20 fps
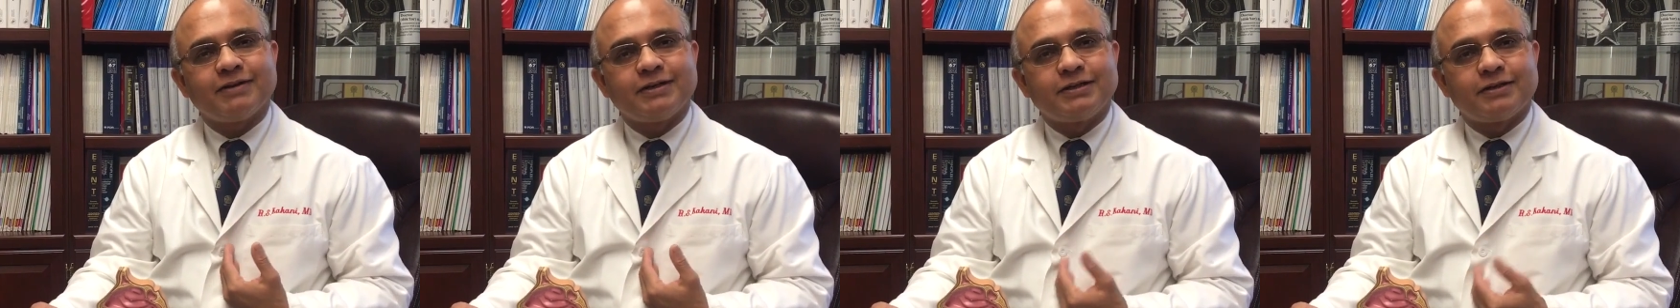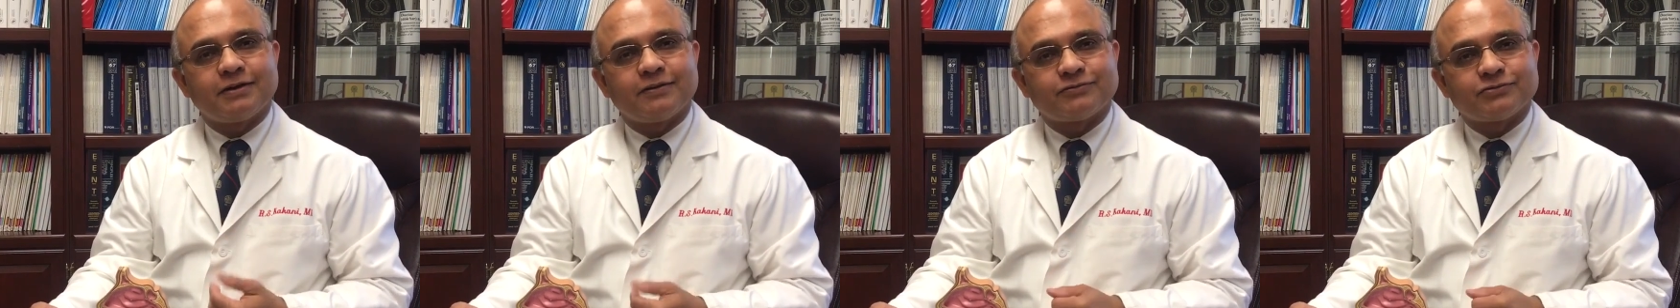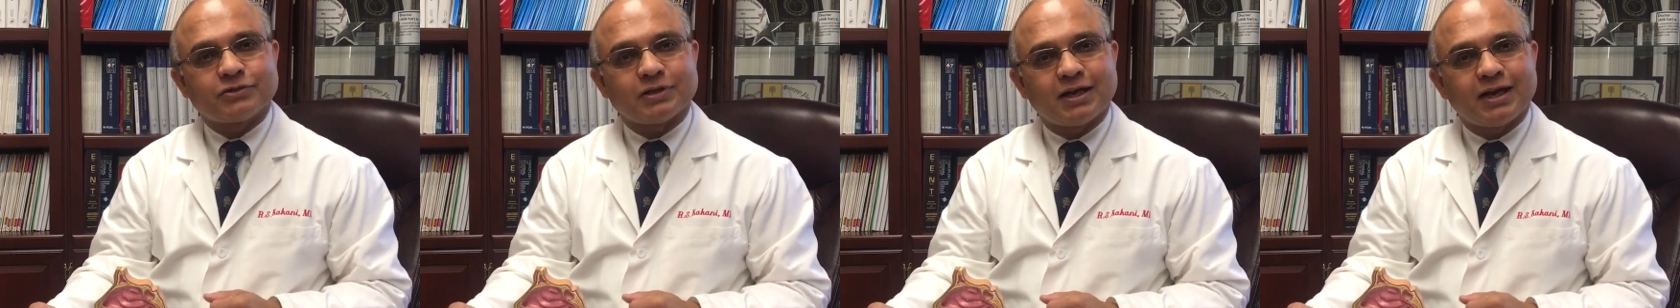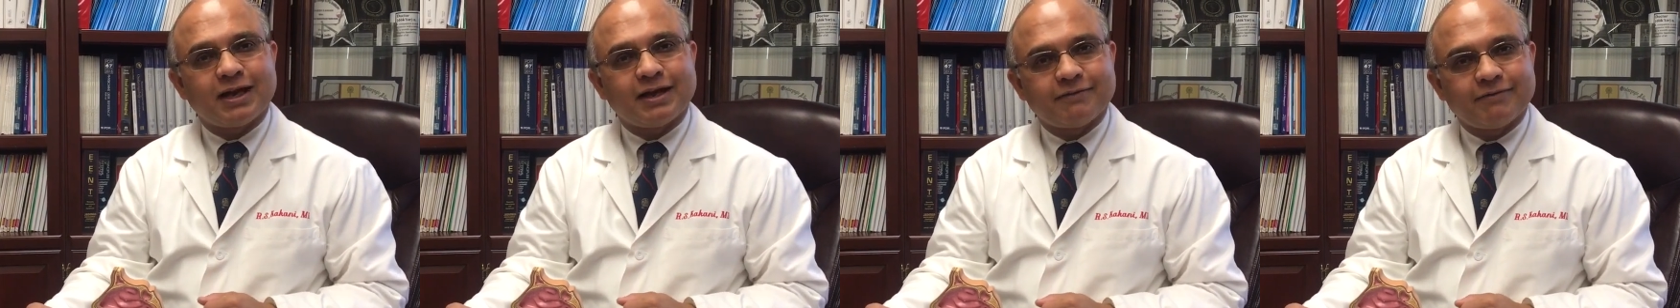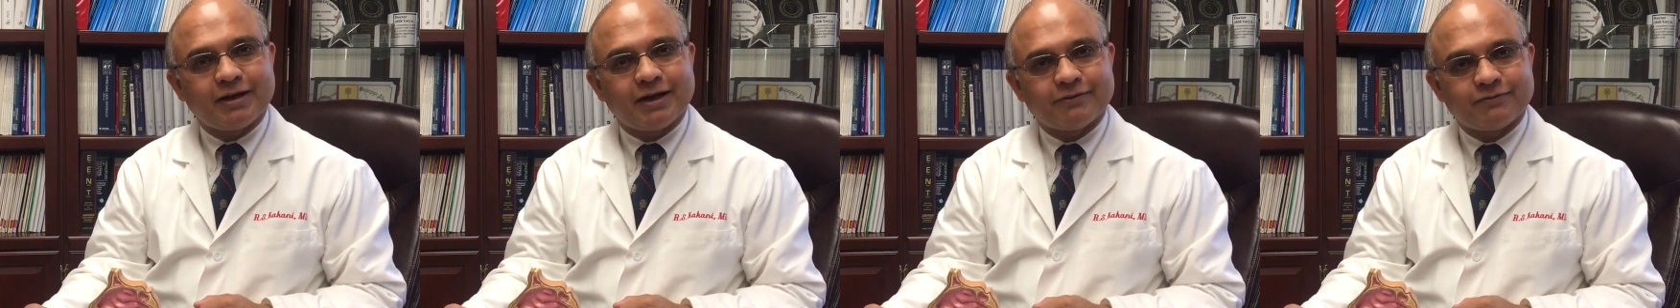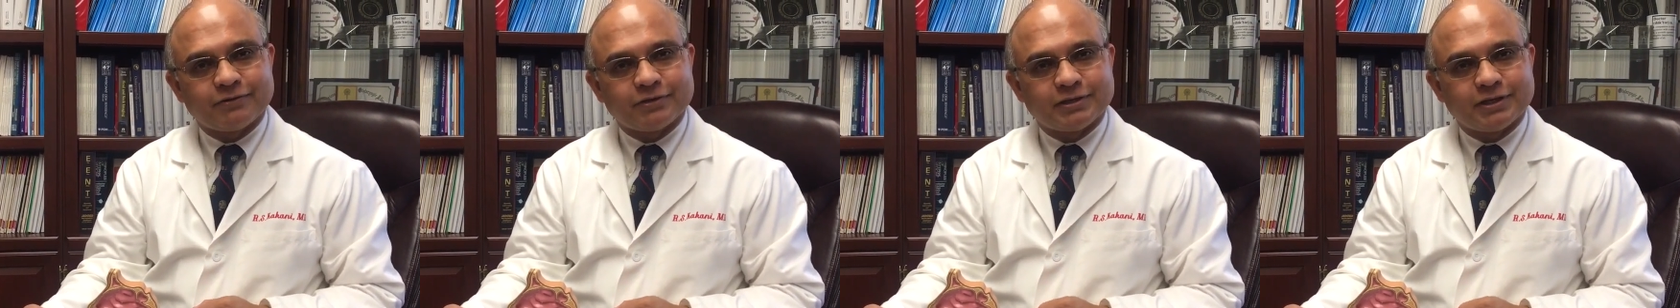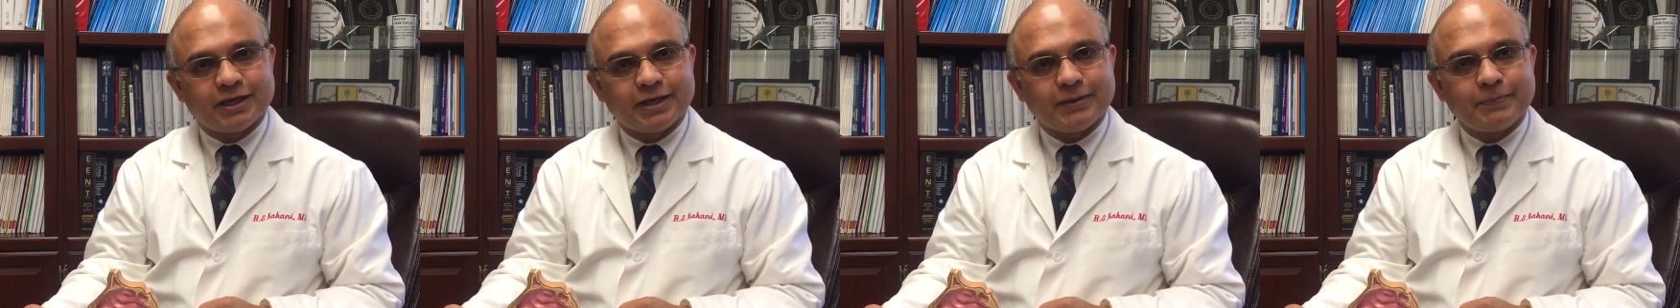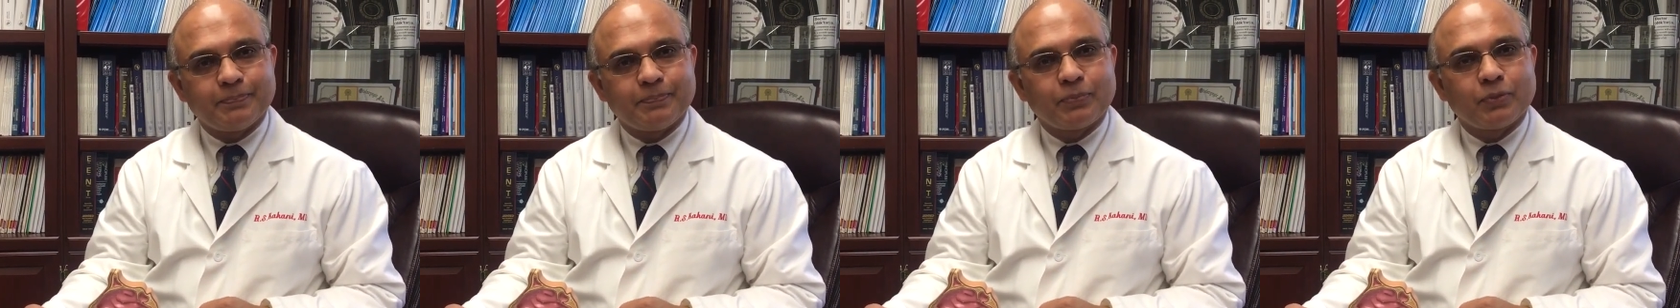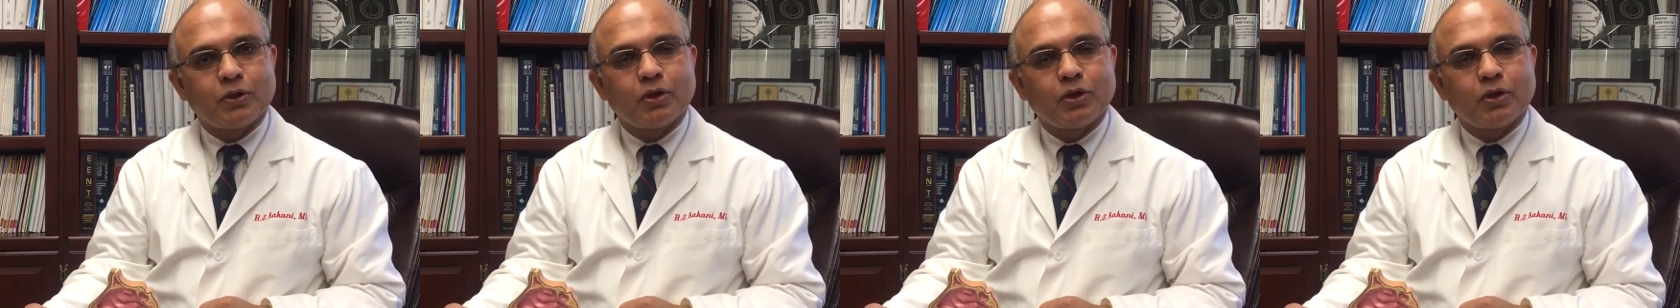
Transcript: liters of saliva every day,